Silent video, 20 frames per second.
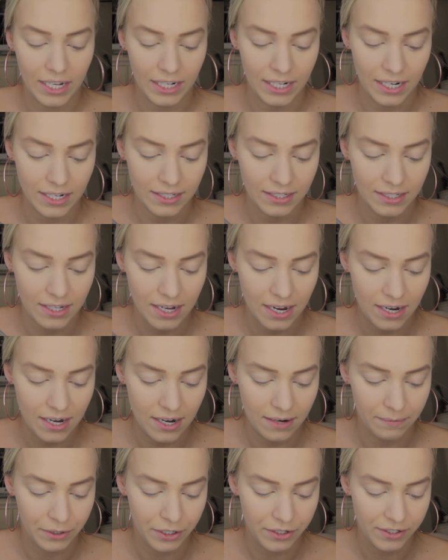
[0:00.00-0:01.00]
Like I said,
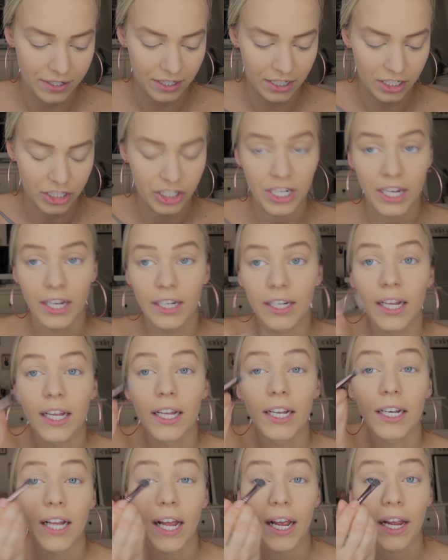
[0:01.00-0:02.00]
I'm using the shade
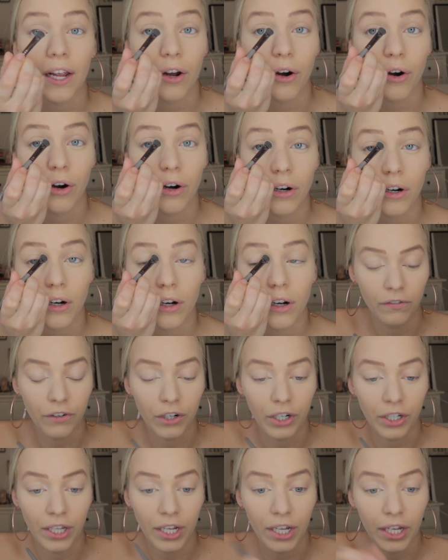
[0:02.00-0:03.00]
Inhale
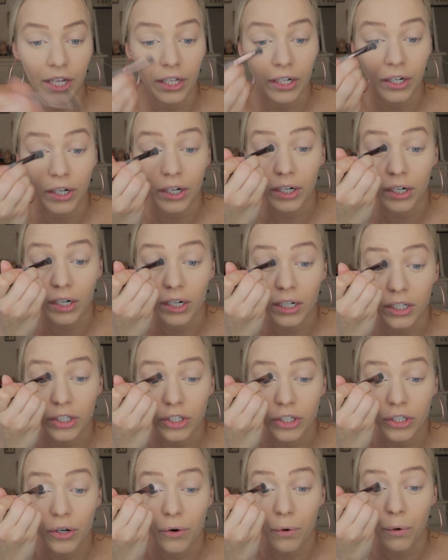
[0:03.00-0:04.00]
for the
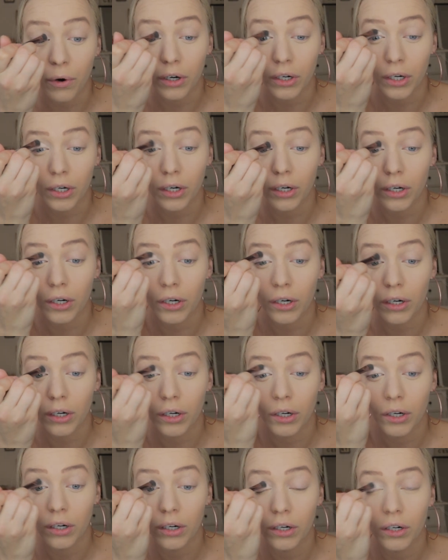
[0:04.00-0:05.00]
inner-ish corner
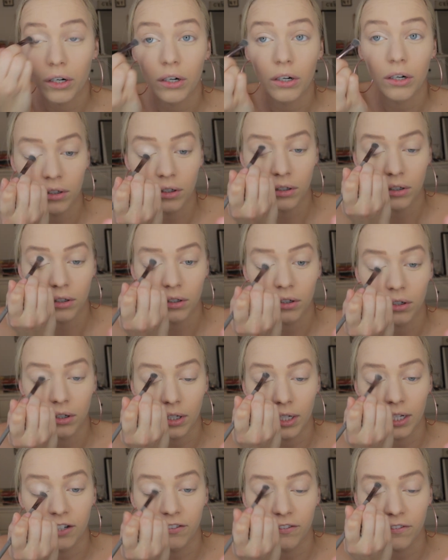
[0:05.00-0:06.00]

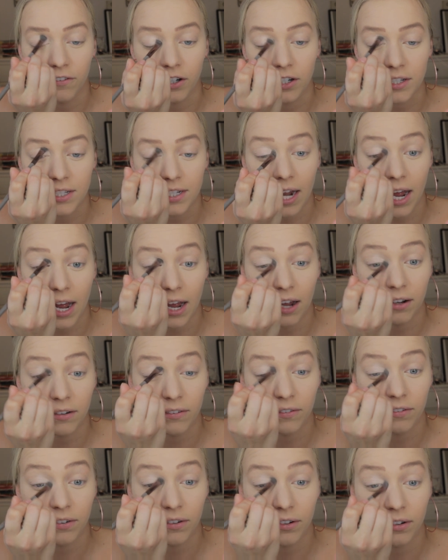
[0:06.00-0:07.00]
in first half.
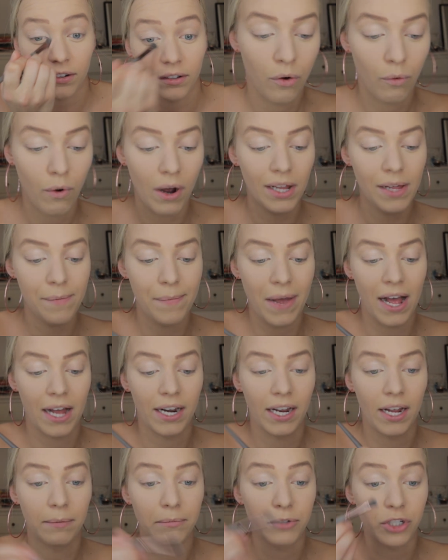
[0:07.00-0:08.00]
While I'm
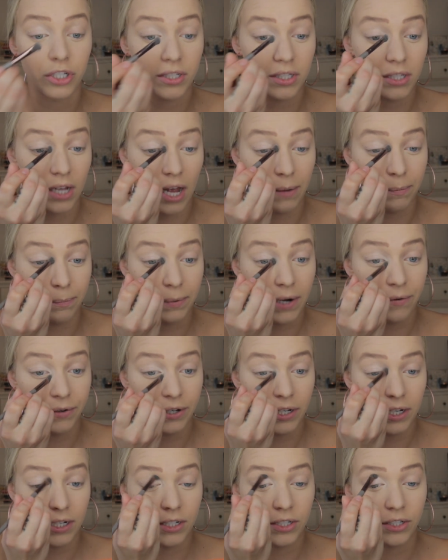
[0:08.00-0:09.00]
at it, I'm
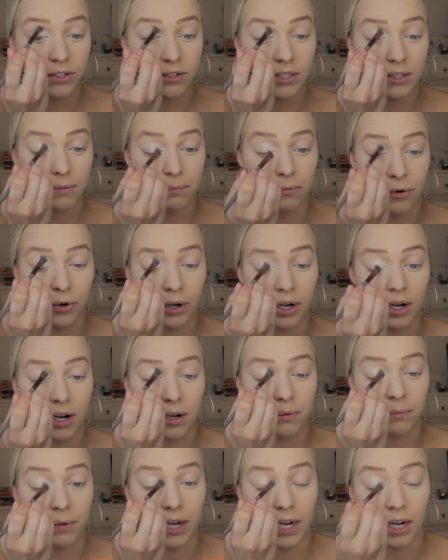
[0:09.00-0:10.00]
probably gonna do some more
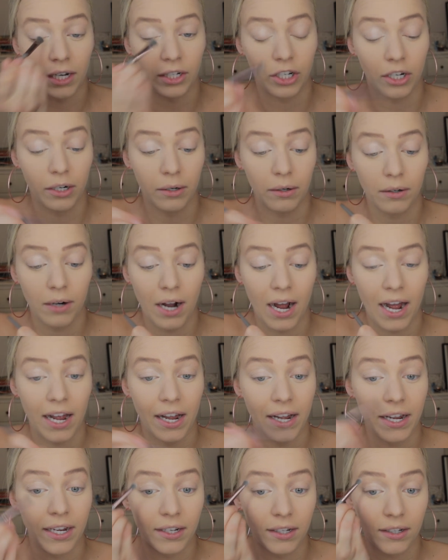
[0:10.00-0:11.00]
on my under
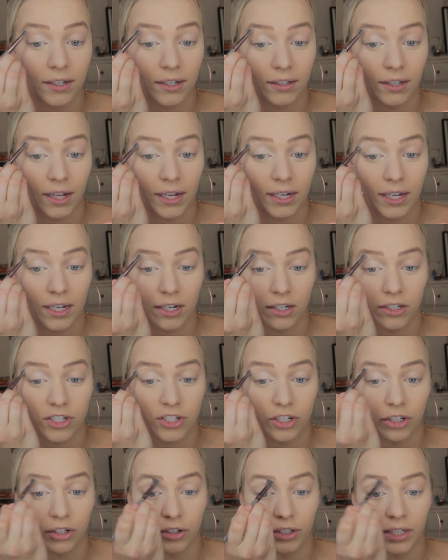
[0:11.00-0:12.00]
eye and like inner
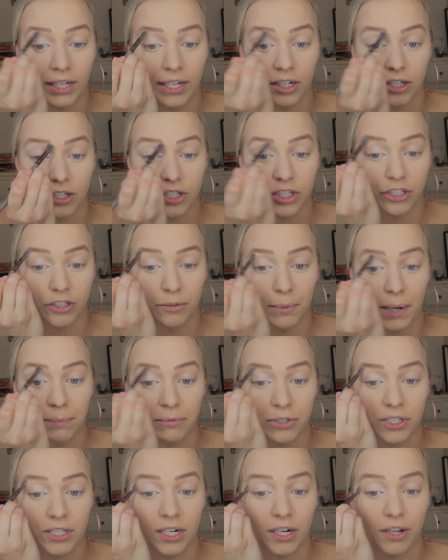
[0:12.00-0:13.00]
circle later too, but
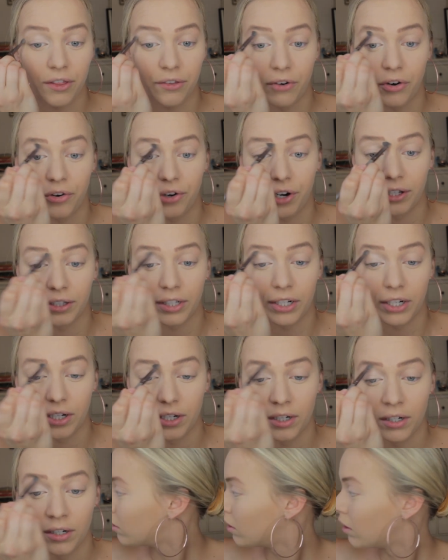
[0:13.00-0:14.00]
I'm just gonna throw it on
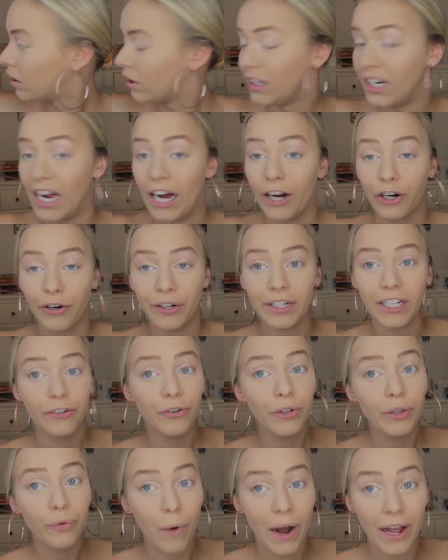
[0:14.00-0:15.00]
there. Now going in
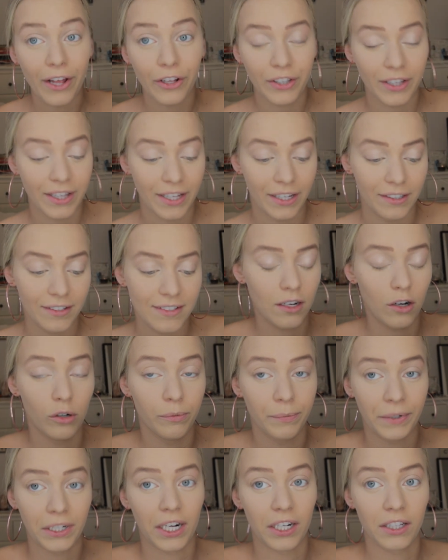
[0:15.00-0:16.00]
with Wild Things, oh
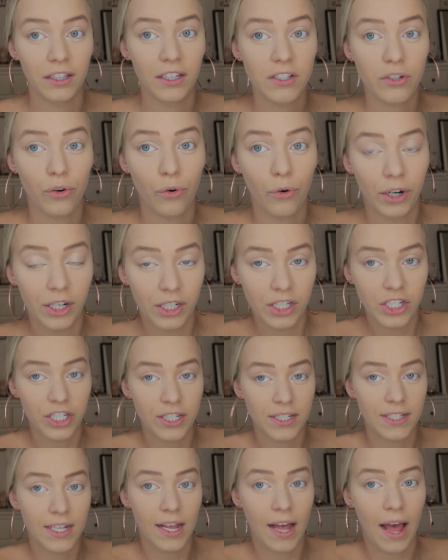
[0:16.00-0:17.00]
my god, this orange
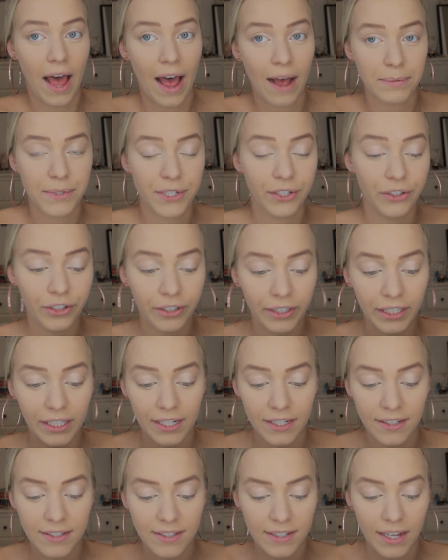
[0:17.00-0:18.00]
is absolutely
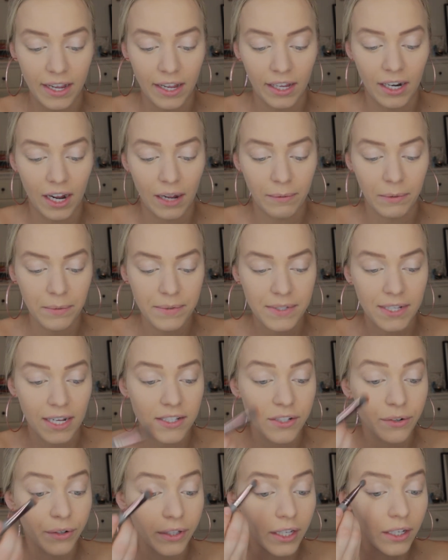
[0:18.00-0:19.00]
insane. I'm
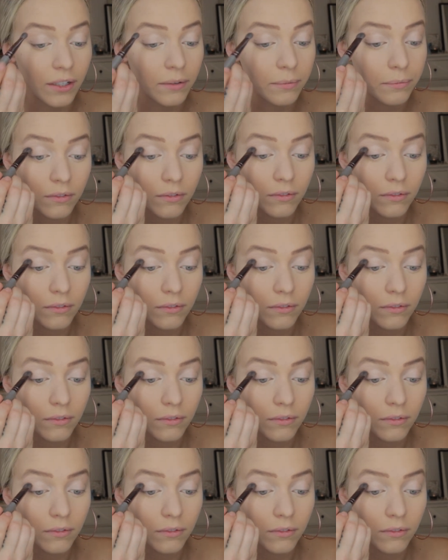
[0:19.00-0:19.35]
obsessed with it.